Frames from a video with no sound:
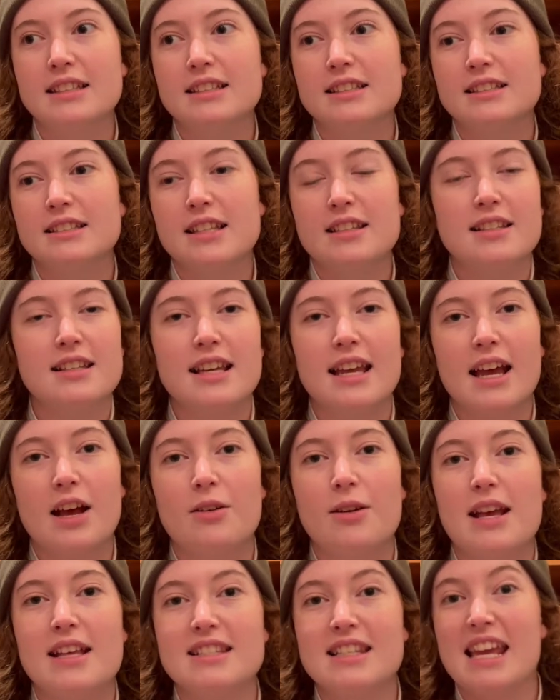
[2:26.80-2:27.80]
Doesn't count
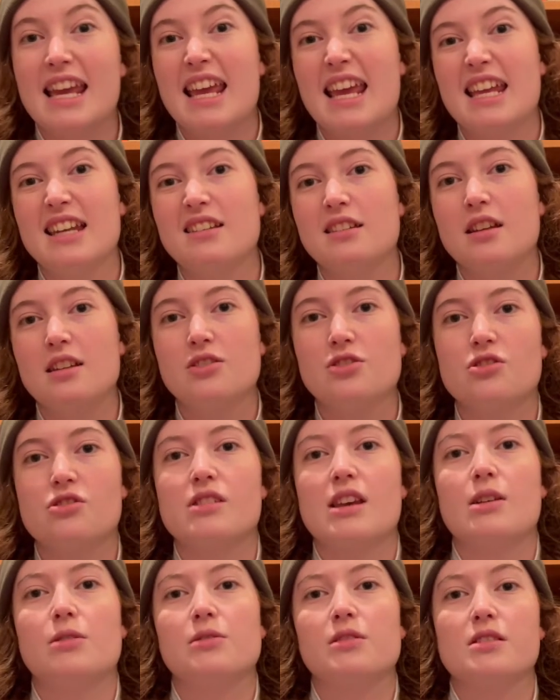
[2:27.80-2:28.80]
as a hit, it just
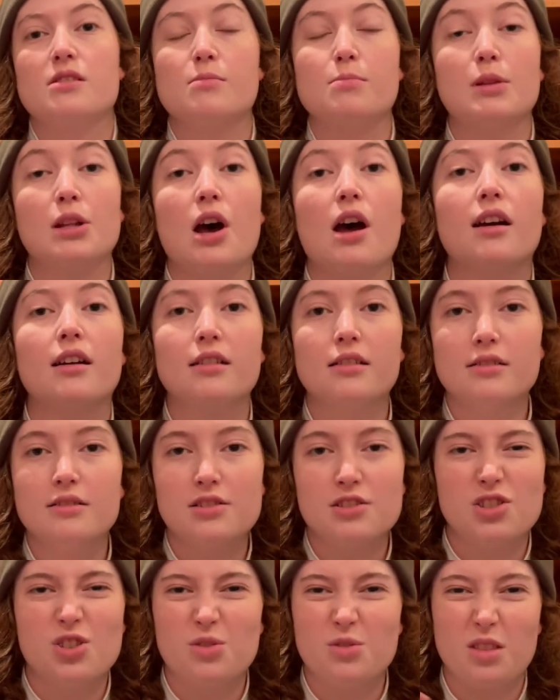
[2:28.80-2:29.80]
counts as a block.
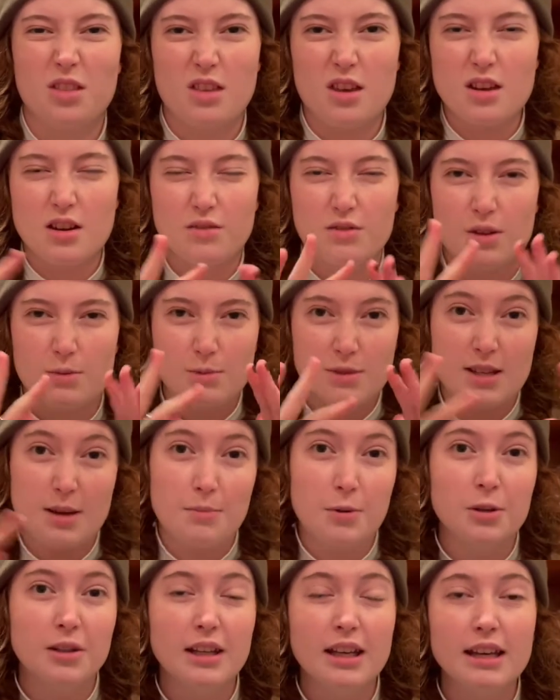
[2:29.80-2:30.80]
So think of them
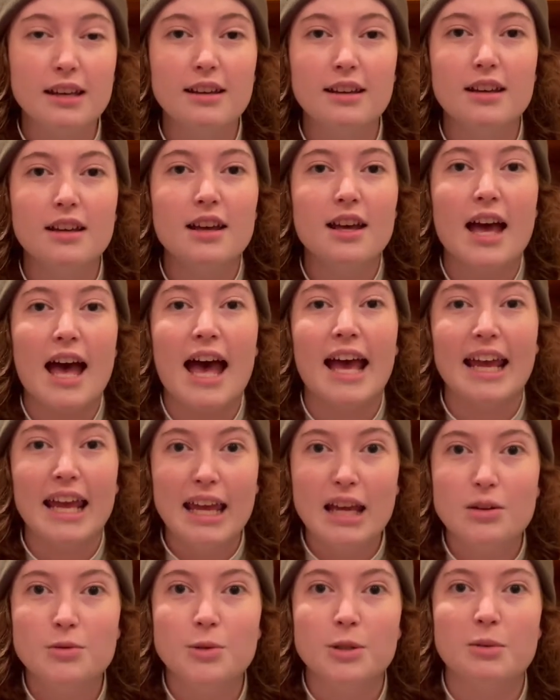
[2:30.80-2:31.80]
separately. A
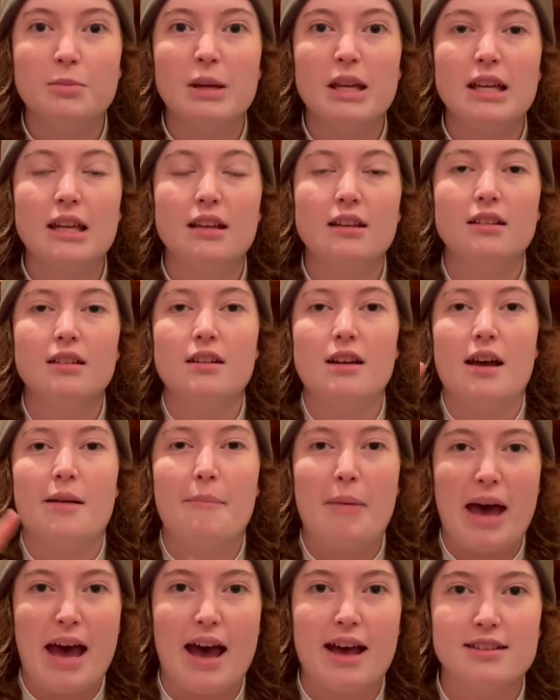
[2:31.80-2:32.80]
hit would be a
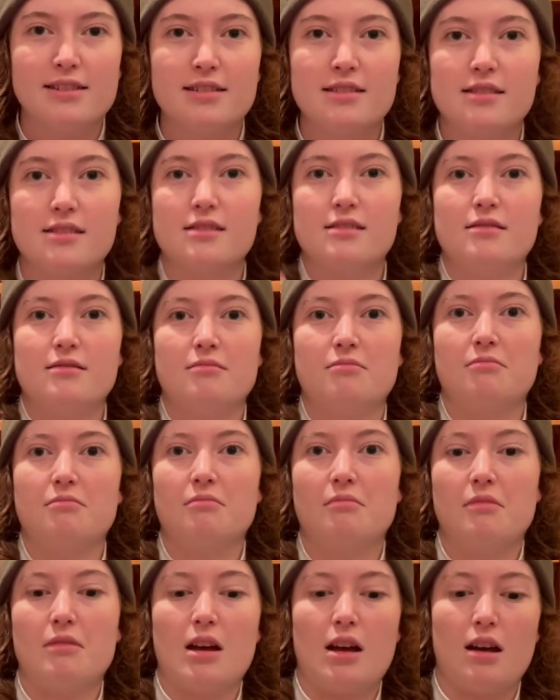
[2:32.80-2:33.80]
pass,
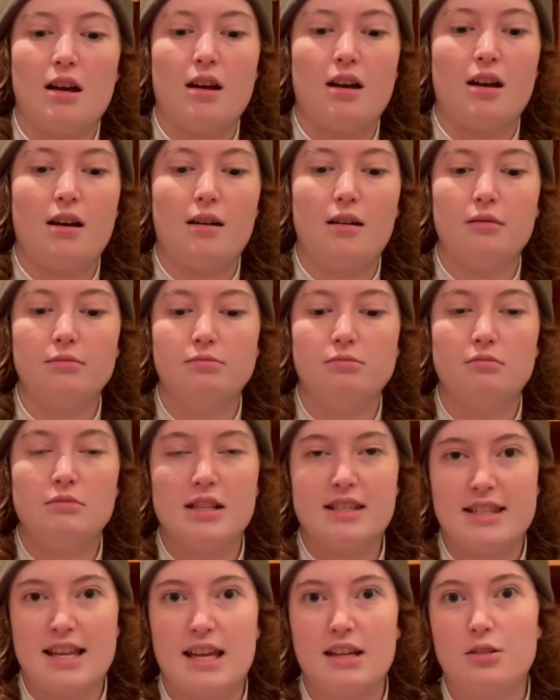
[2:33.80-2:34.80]
a
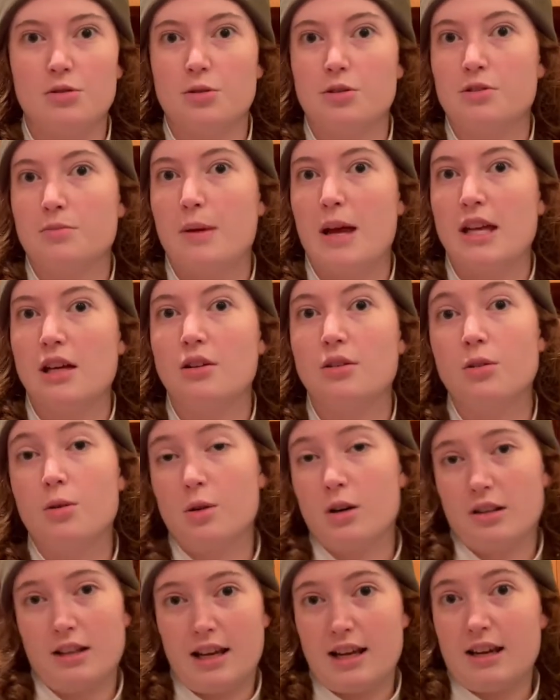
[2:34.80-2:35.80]
set or a spike,
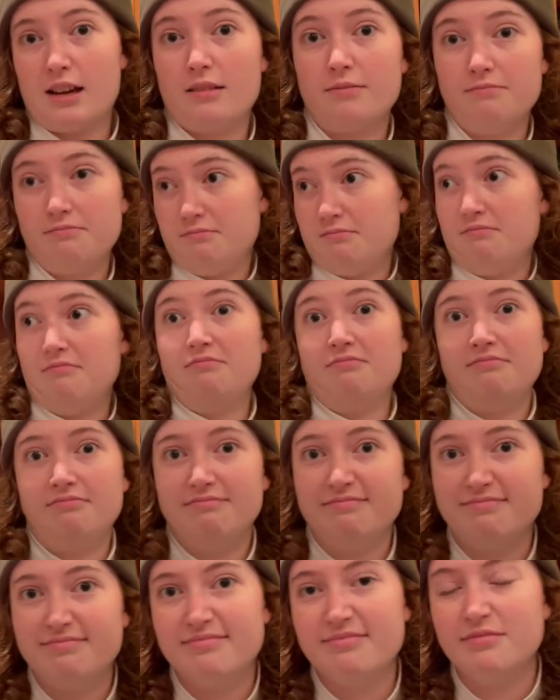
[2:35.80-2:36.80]
or like
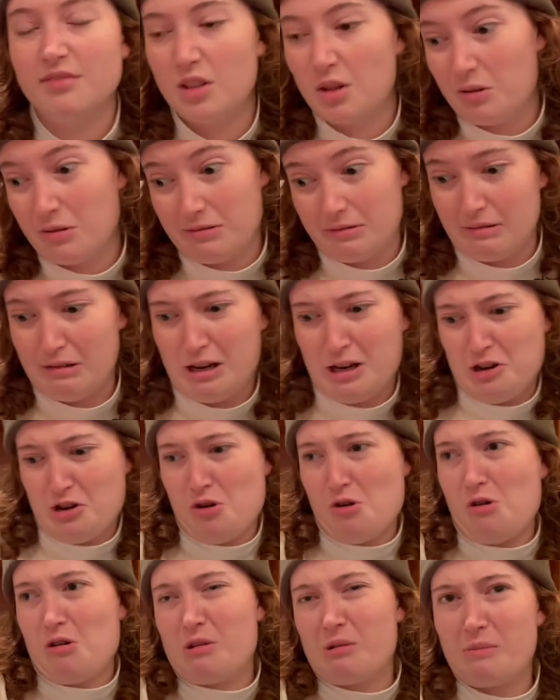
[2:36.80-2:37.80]
an
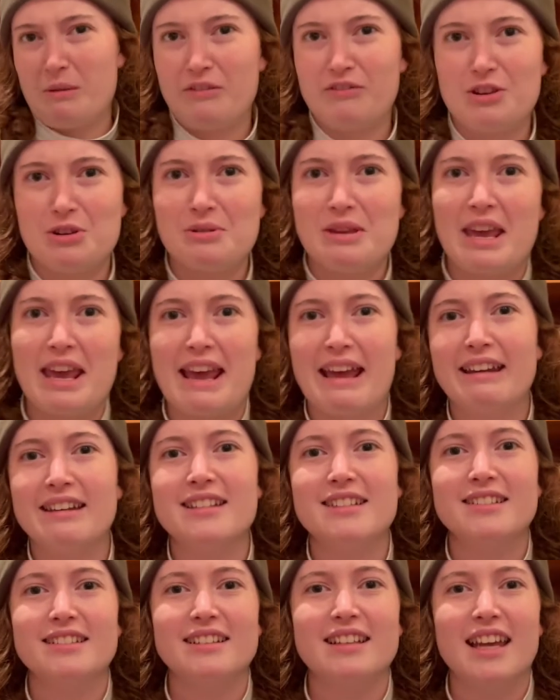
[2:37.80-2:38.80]
arm if you
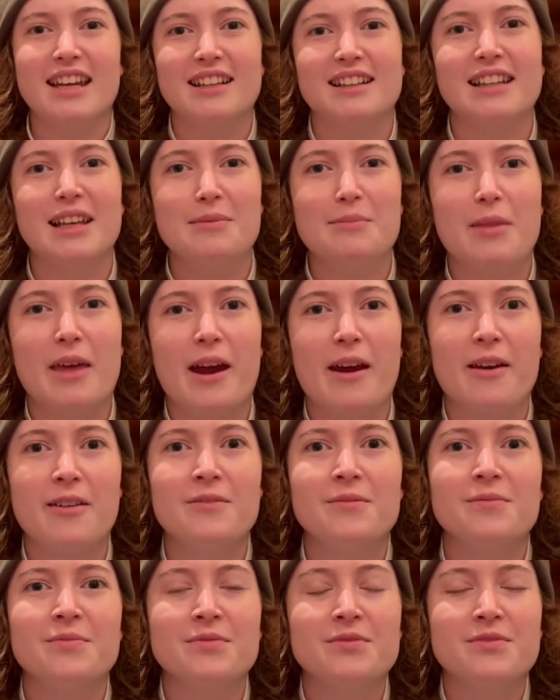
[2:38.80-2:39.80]
can't get a limb there
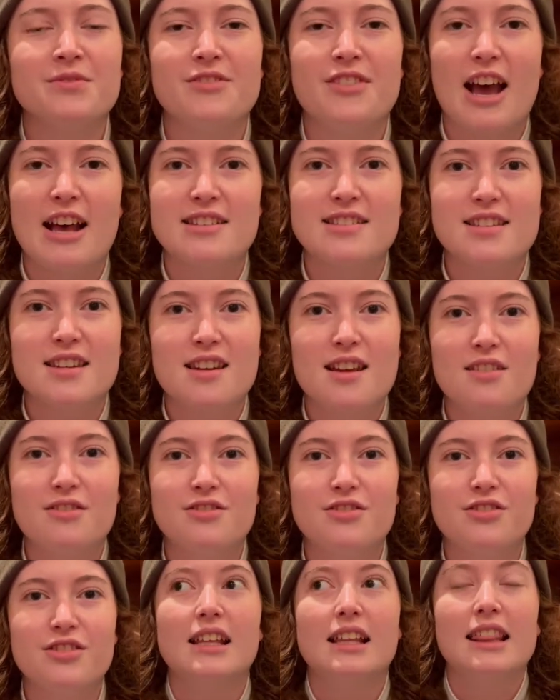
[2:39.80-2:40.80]
fast
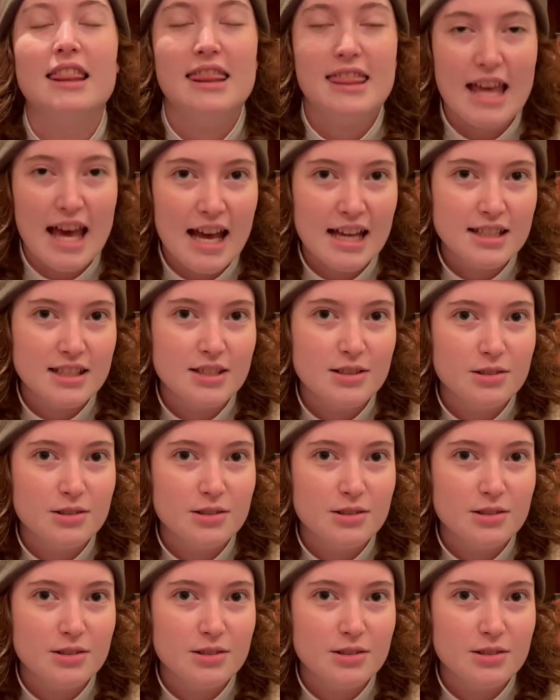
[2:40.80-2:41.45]
enough. That